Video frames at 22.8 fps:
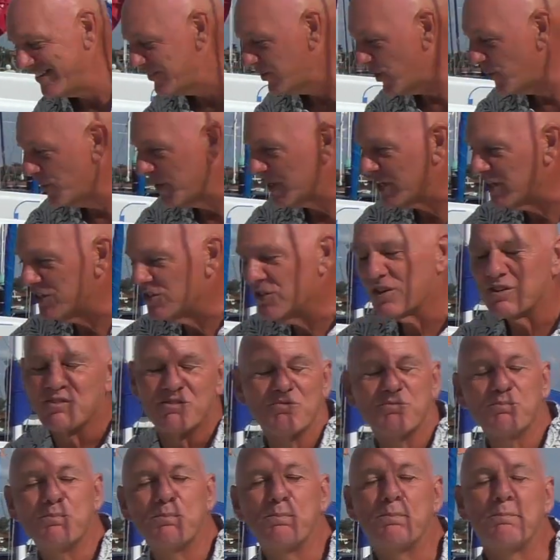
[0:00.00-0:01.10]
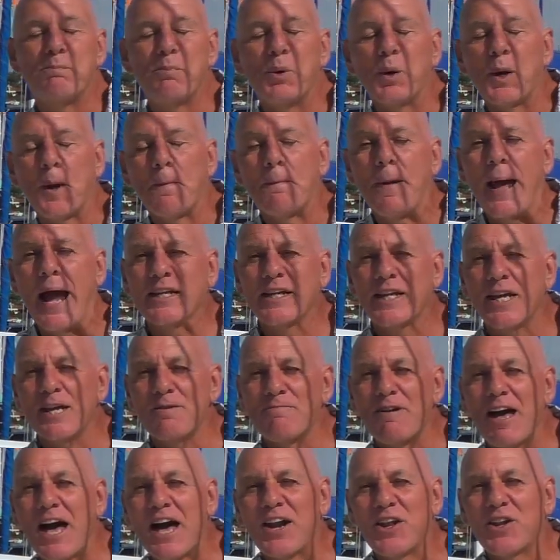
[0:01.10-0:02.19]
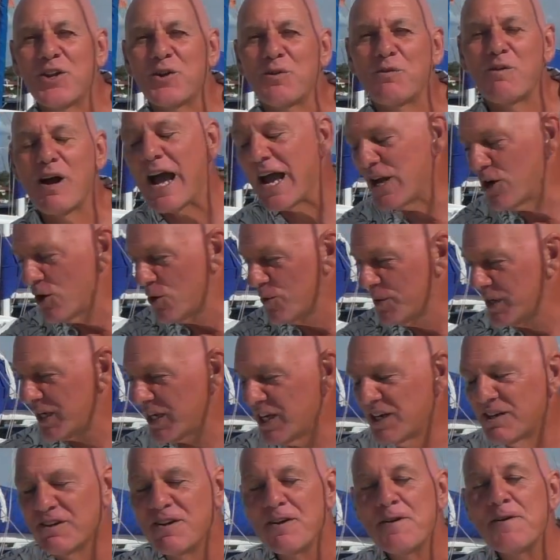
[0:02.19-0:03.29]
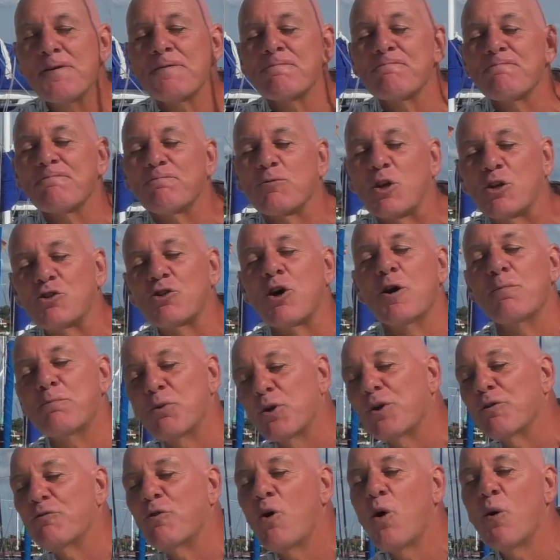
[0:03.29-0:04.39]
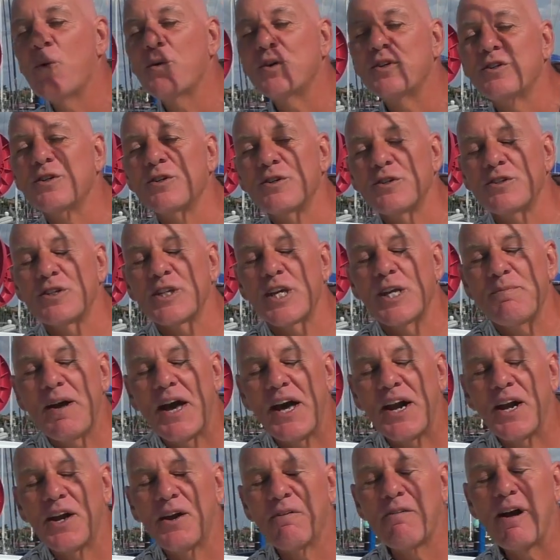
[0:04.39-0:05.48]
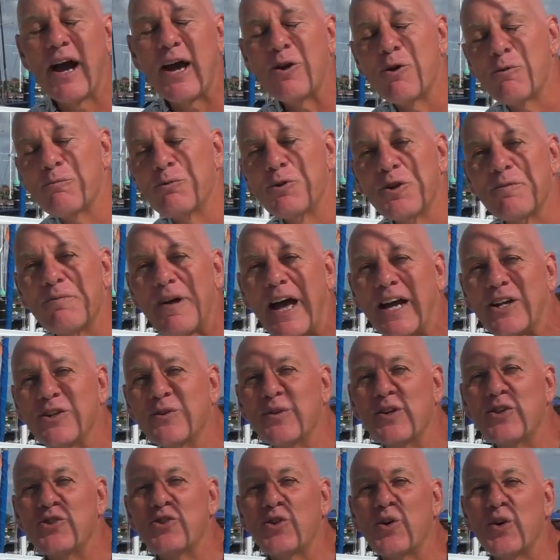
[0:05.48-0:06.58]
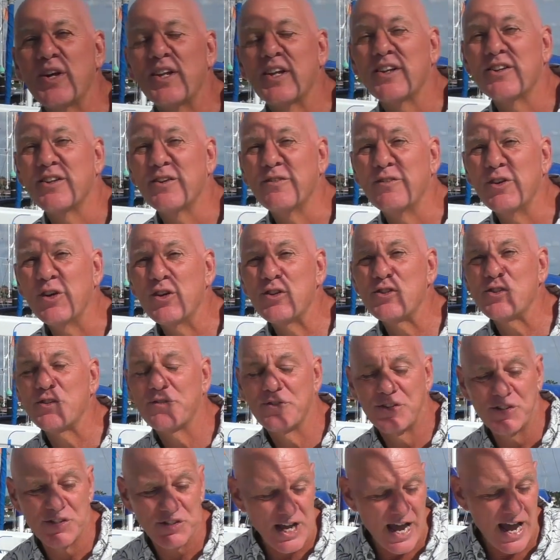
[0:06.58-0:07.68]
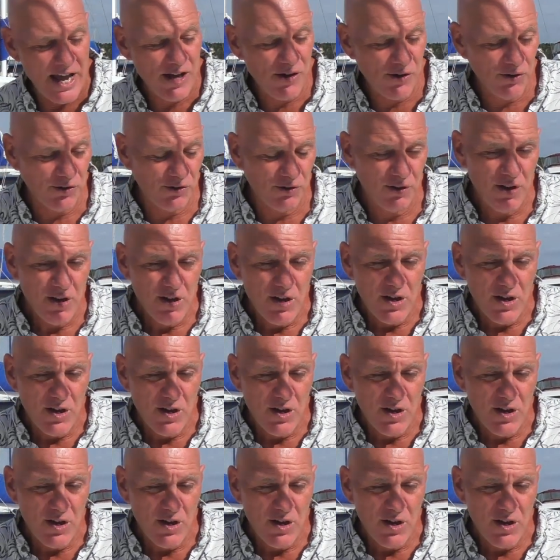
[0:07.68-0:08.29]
So we can pull it back to keep out of the rain, or we can pull it forward to keep out of the rain, or pull it back to enjoy the views of the sails.